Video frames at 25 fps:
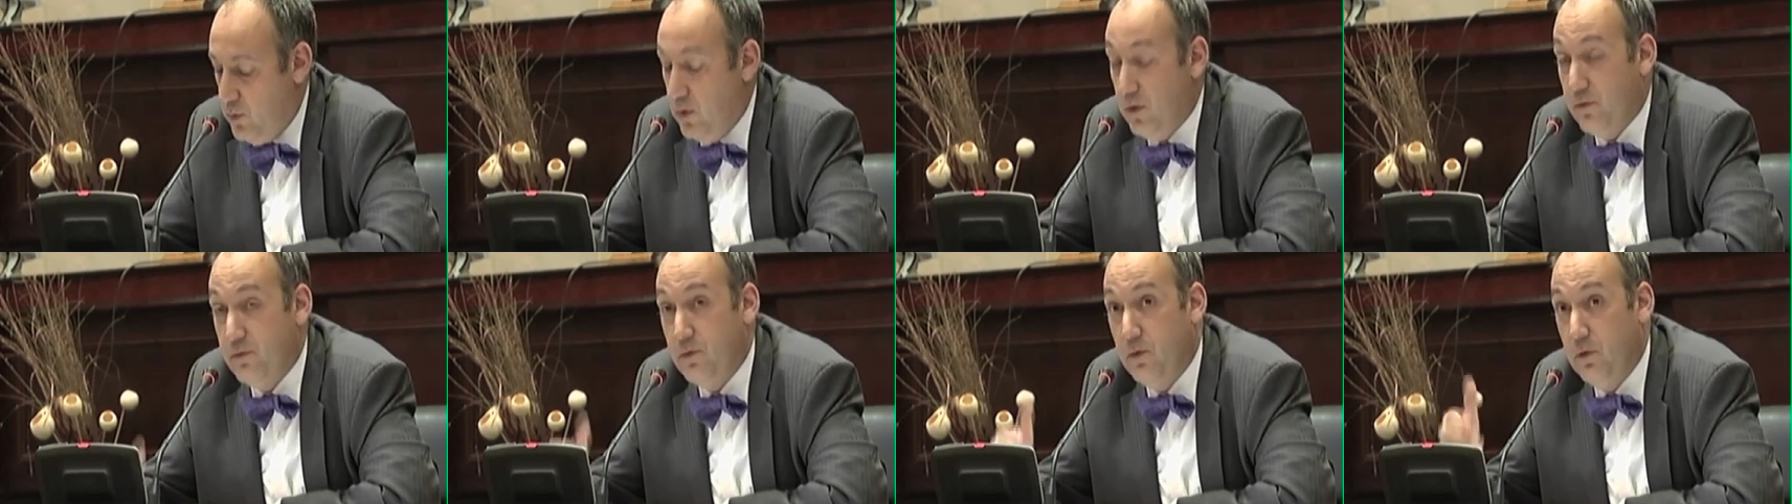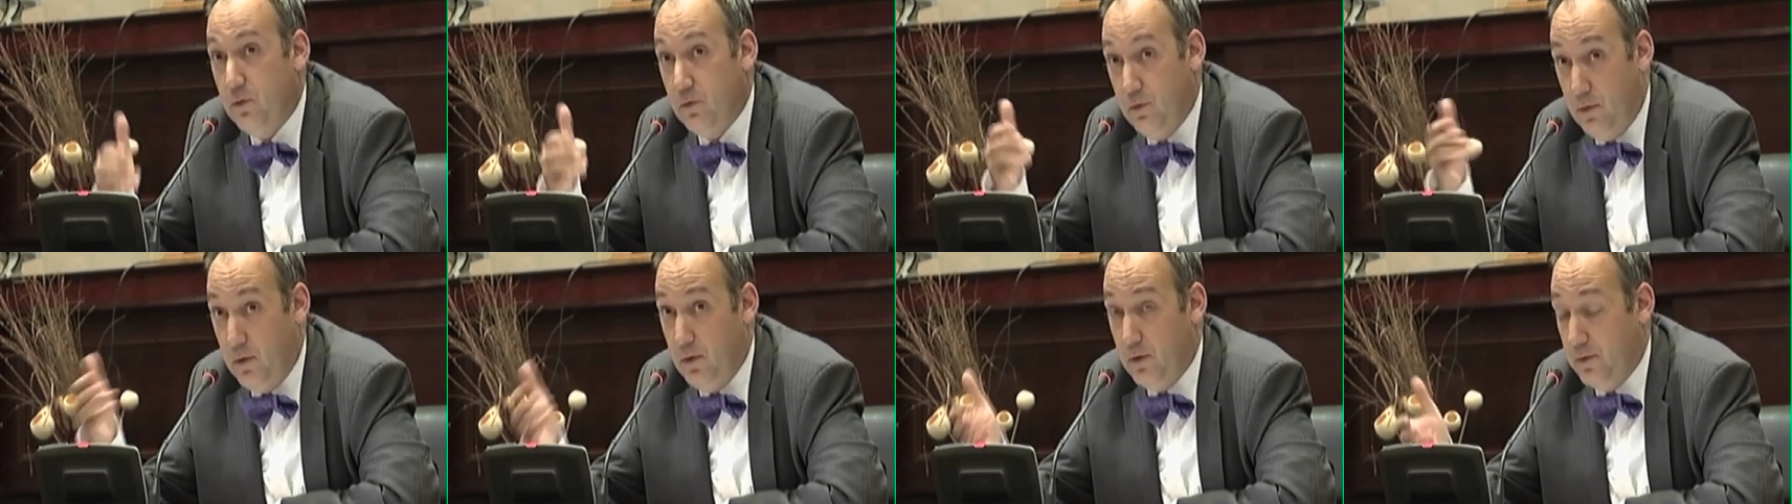We have the
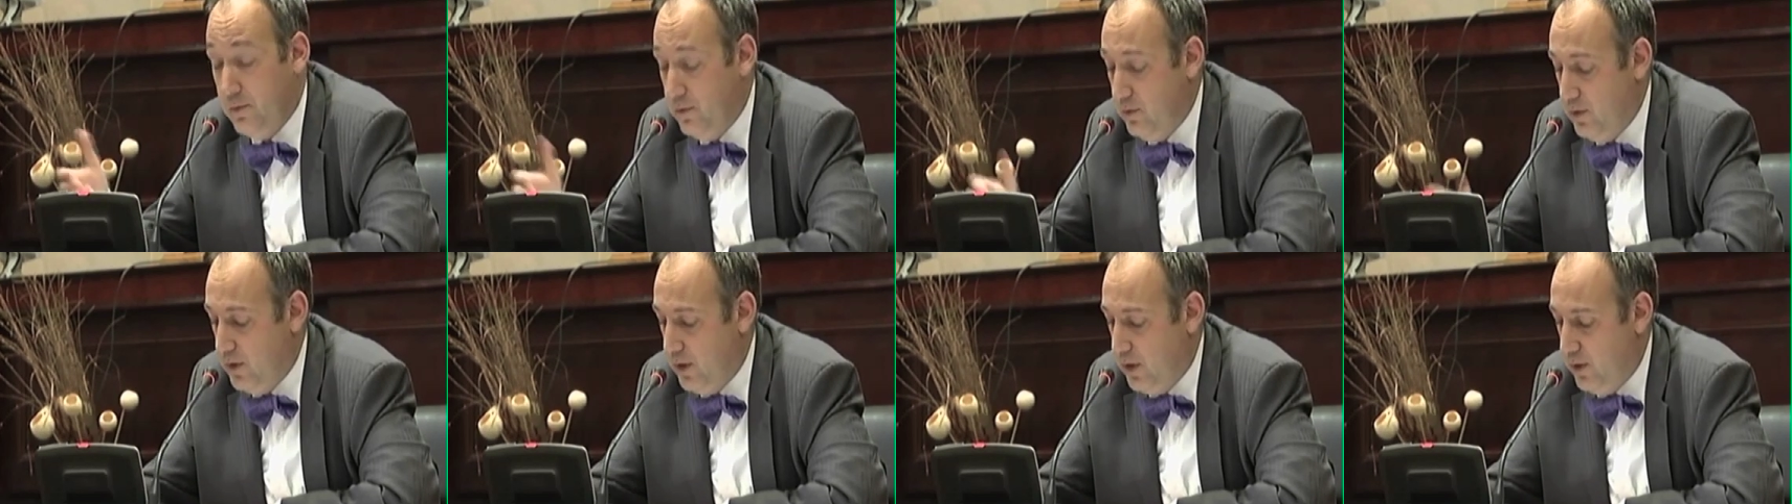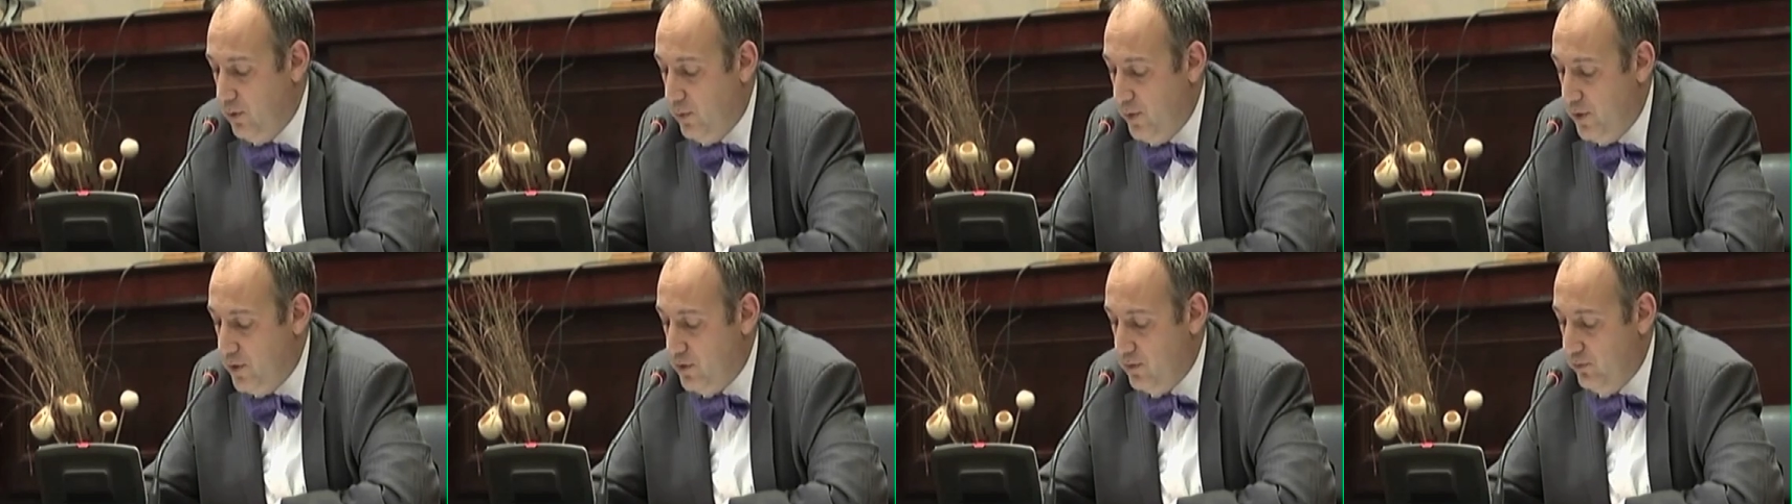Universal
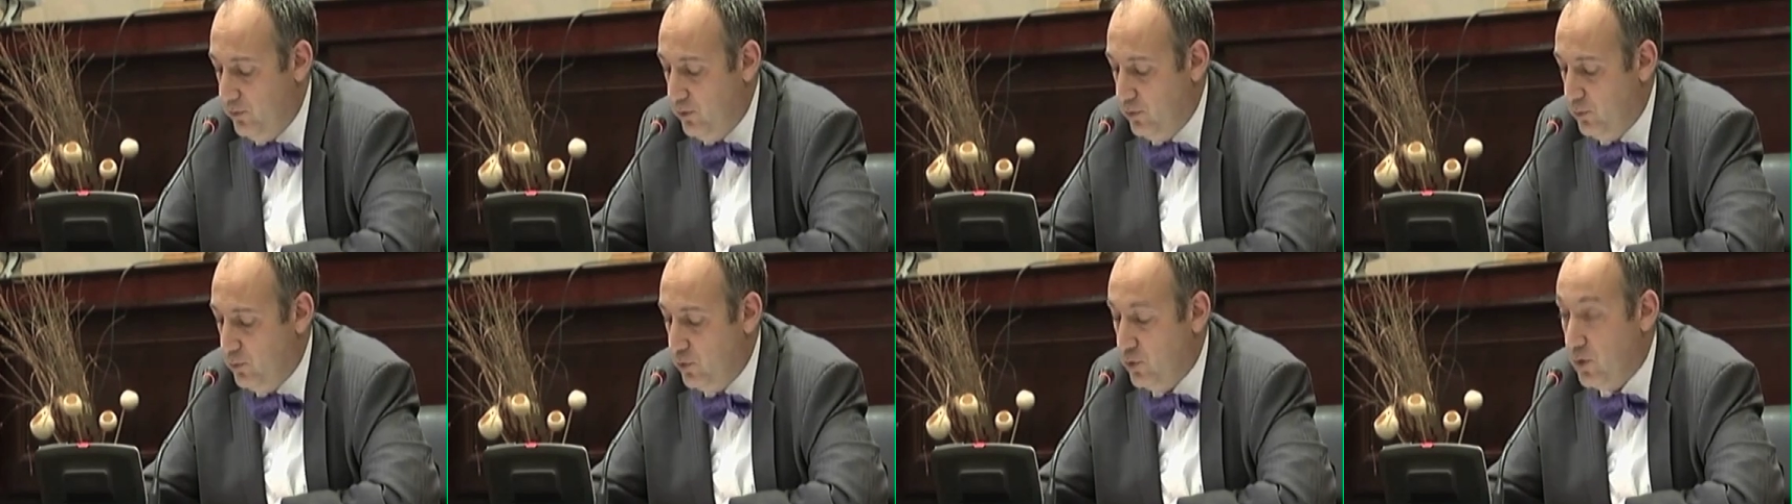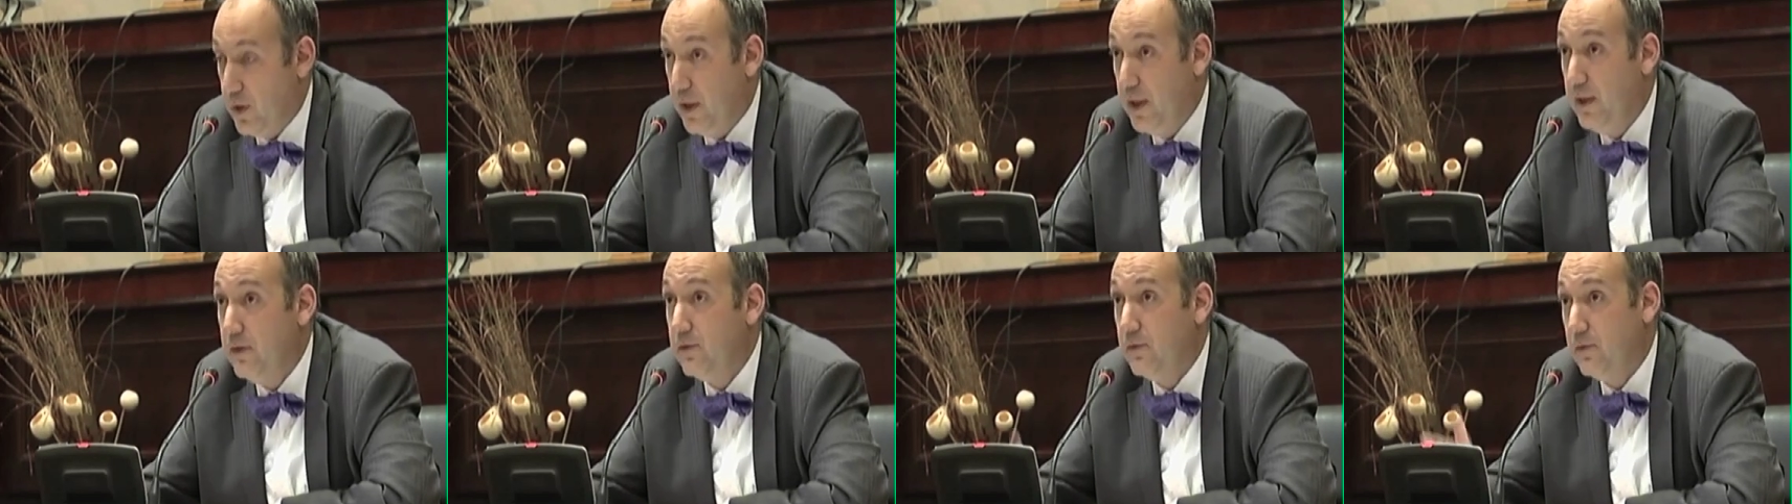Declaration of Human
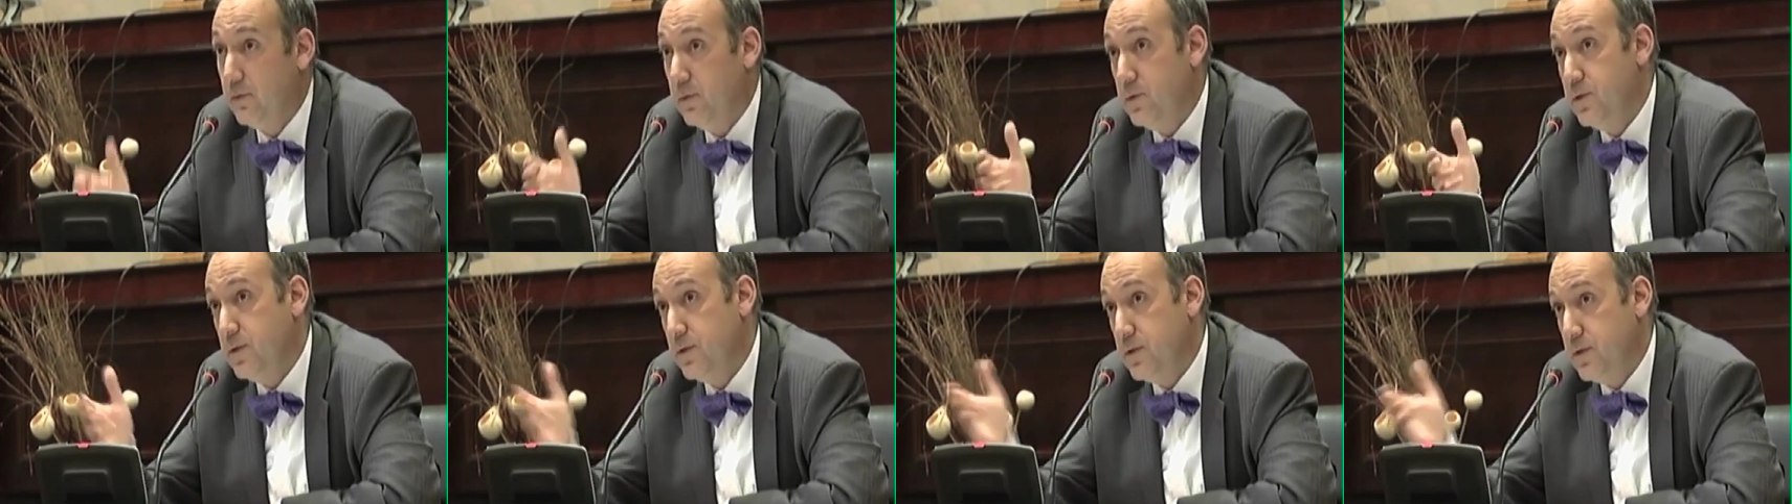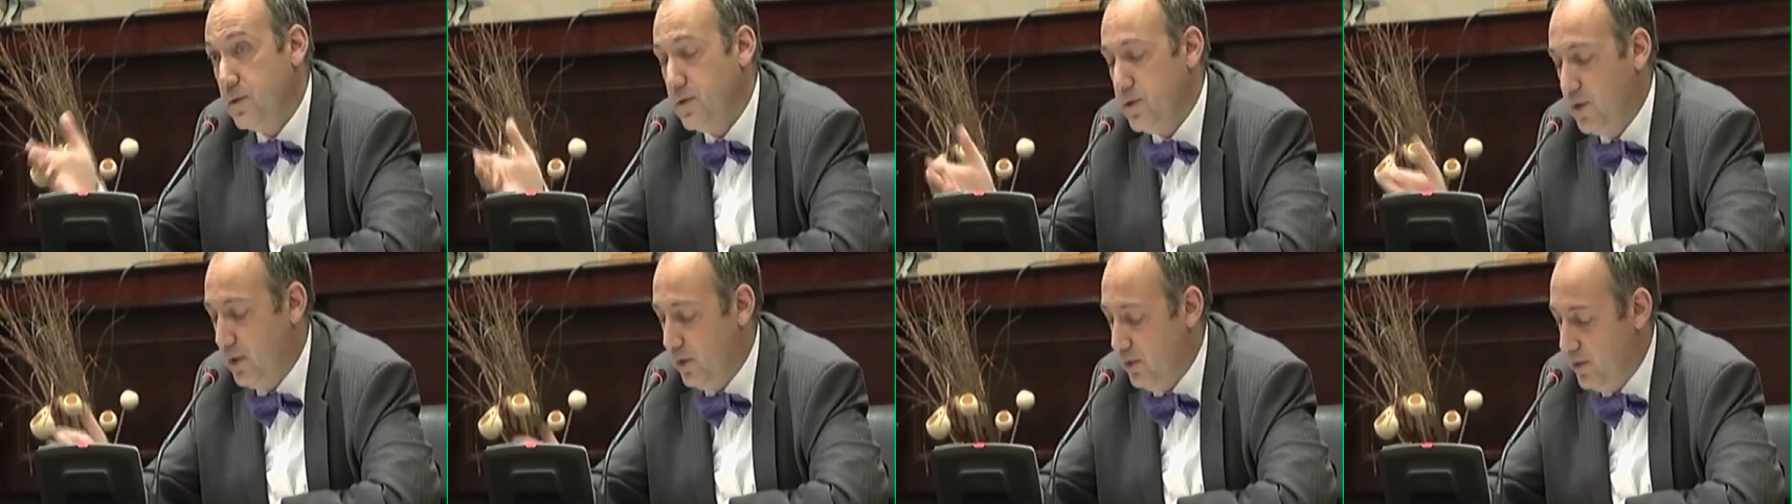Rights, which is
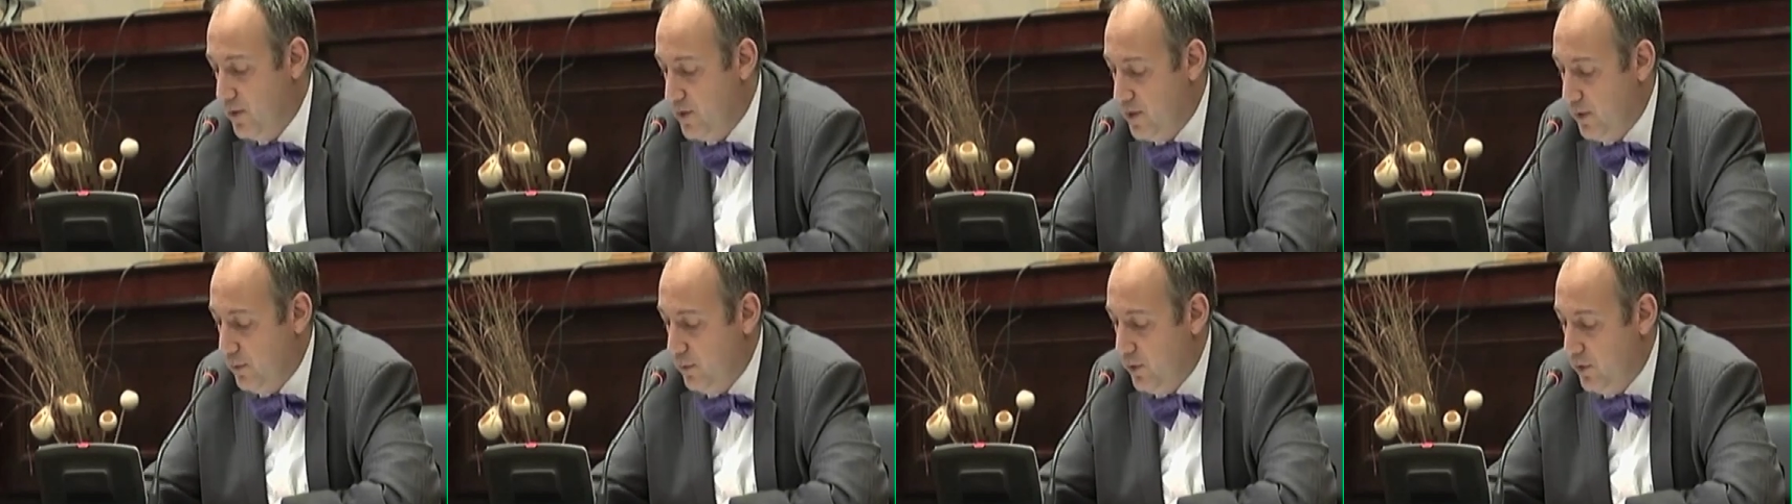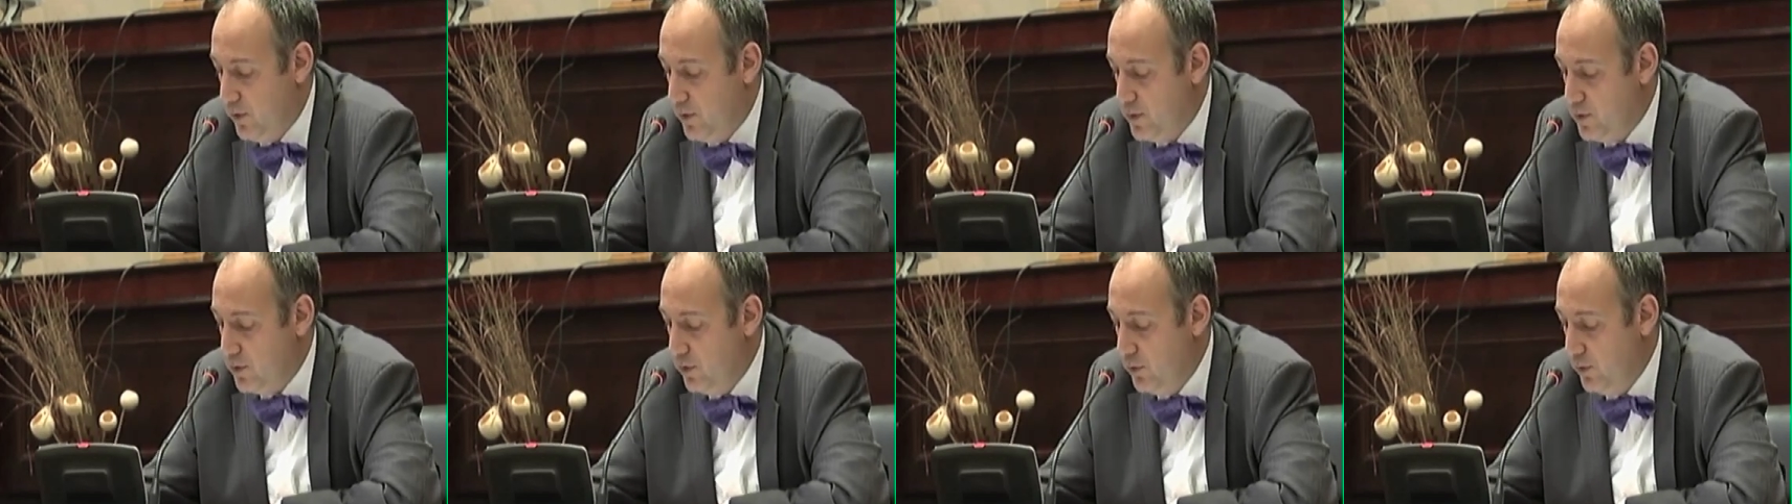a General Assembly
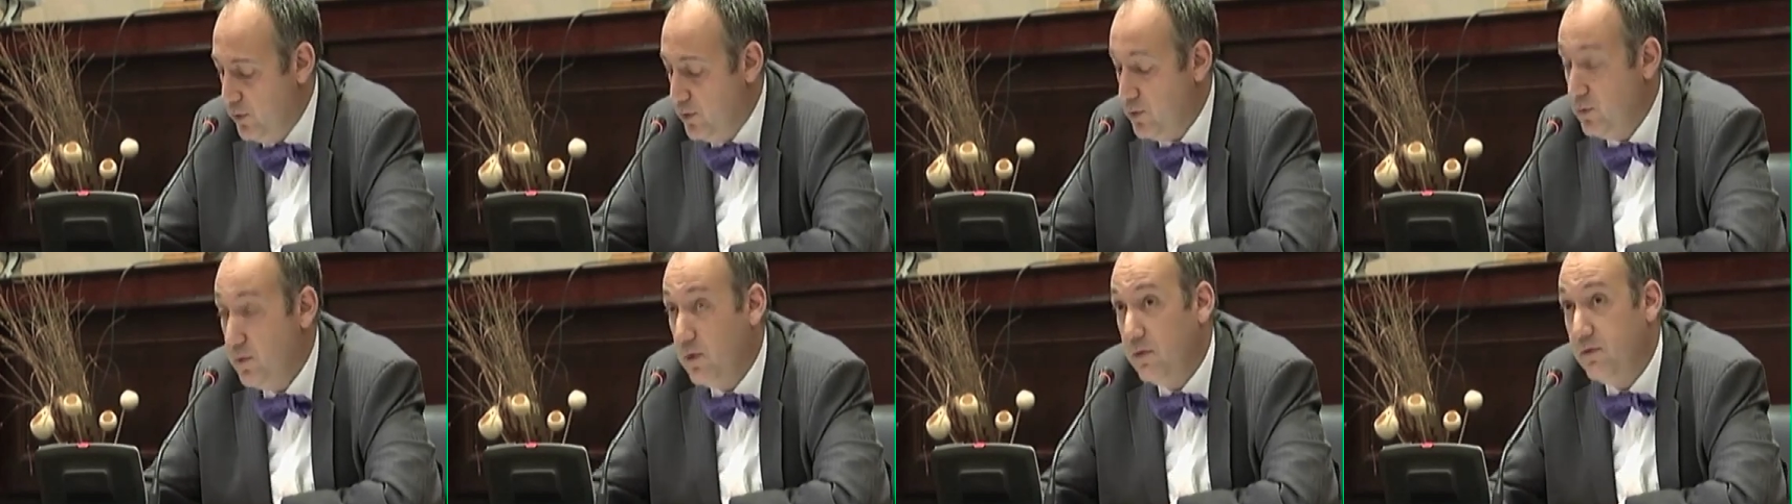resolution.